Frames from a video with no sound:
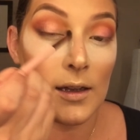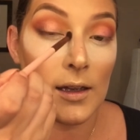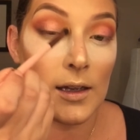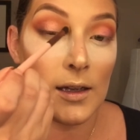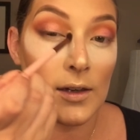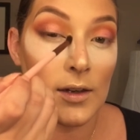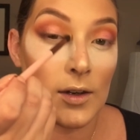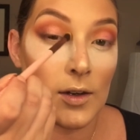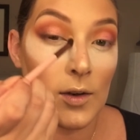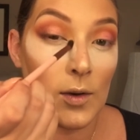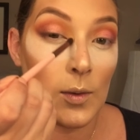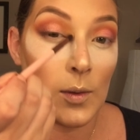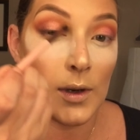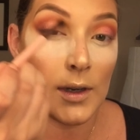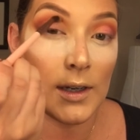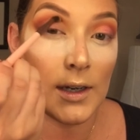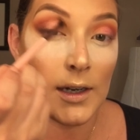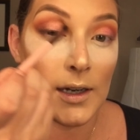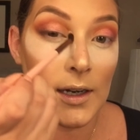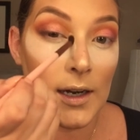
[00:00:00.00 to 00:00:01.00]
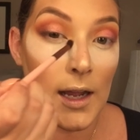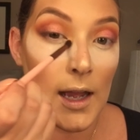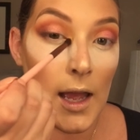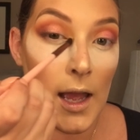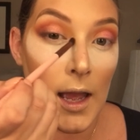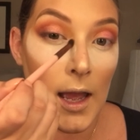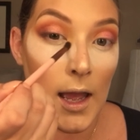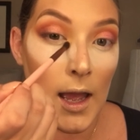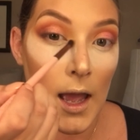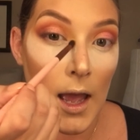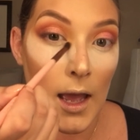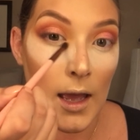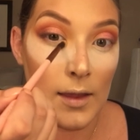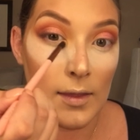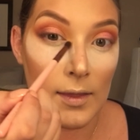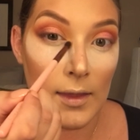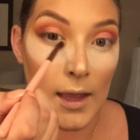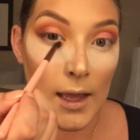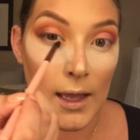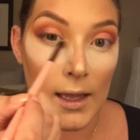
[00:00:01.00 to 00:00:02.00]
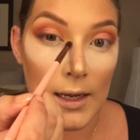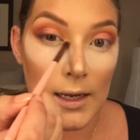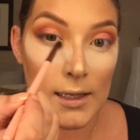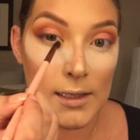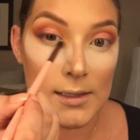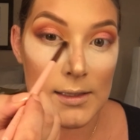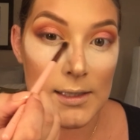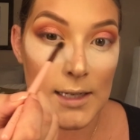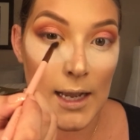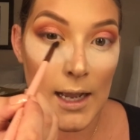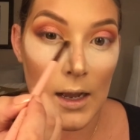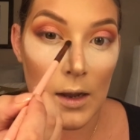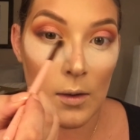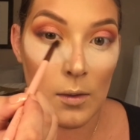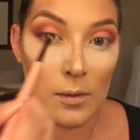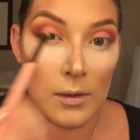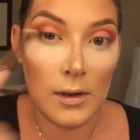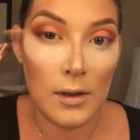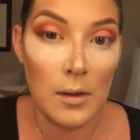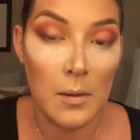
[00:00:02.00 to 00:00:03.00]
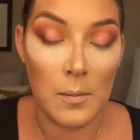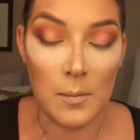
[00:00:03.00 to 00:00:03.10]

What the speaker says: inner corner and then down.